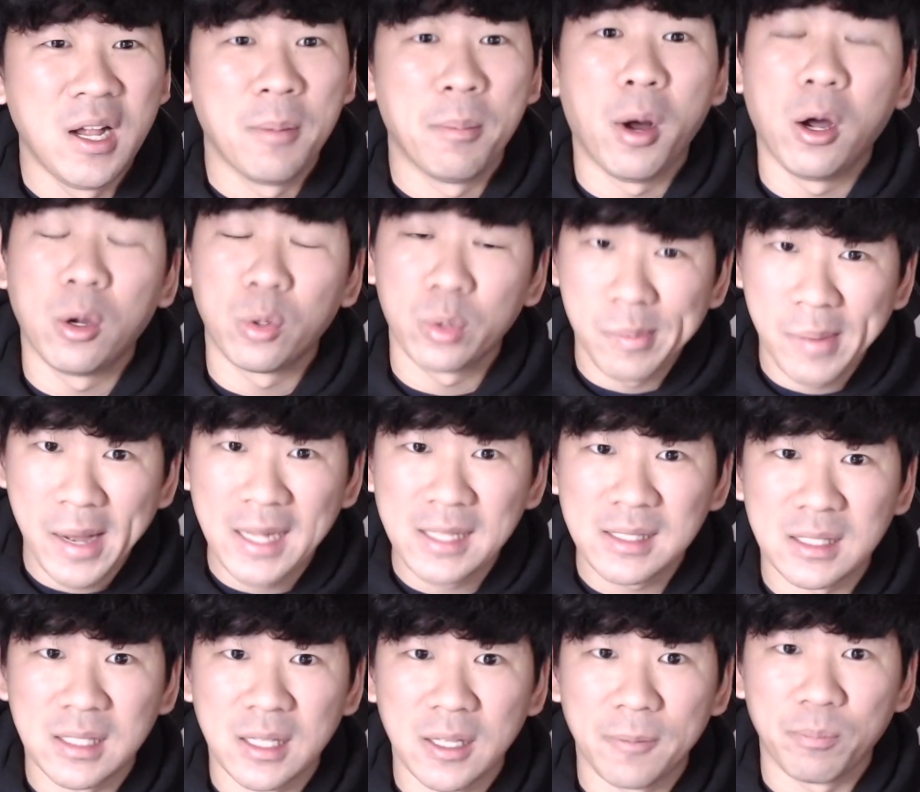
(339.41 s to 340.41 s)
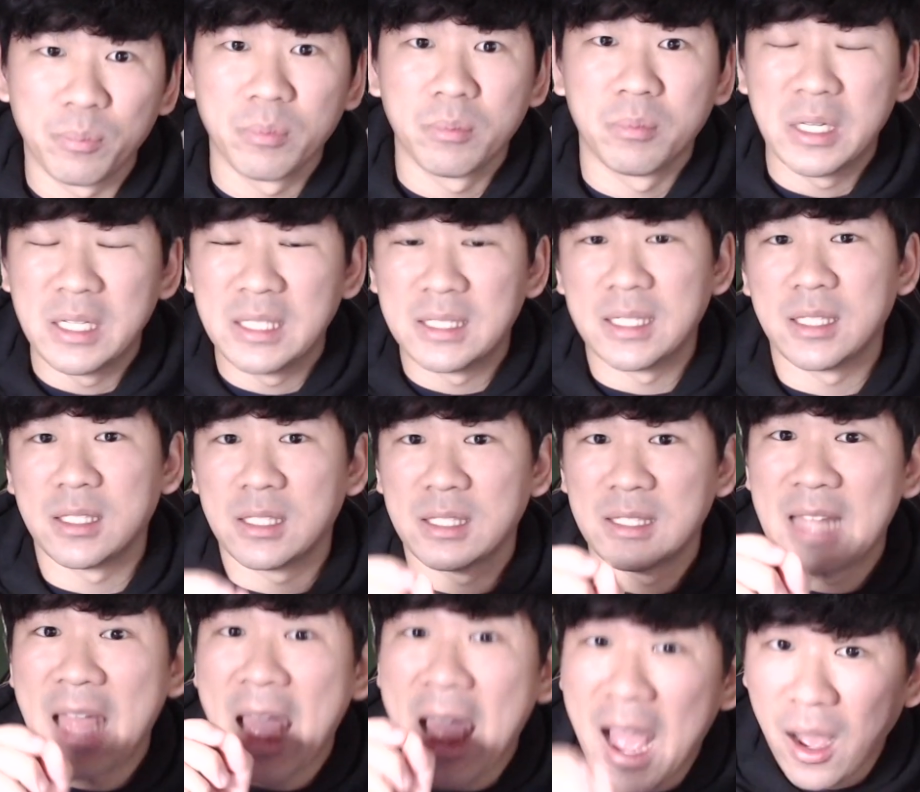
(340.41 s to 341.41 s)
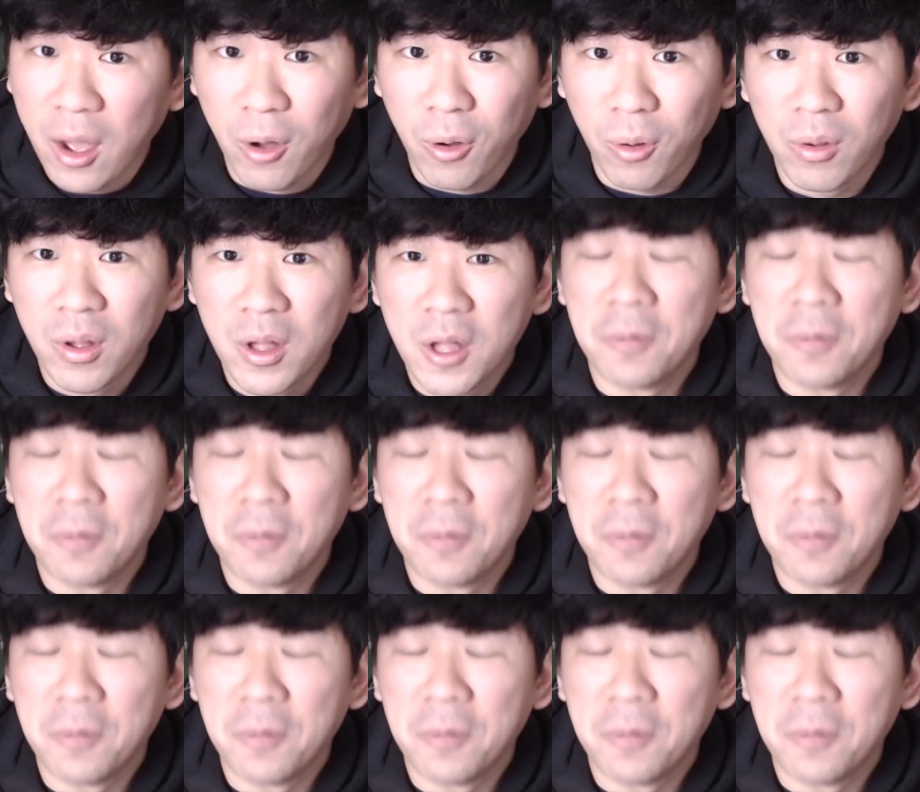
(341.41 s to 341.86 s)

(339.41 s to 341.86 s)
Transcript: Paul reminds them, but he says, now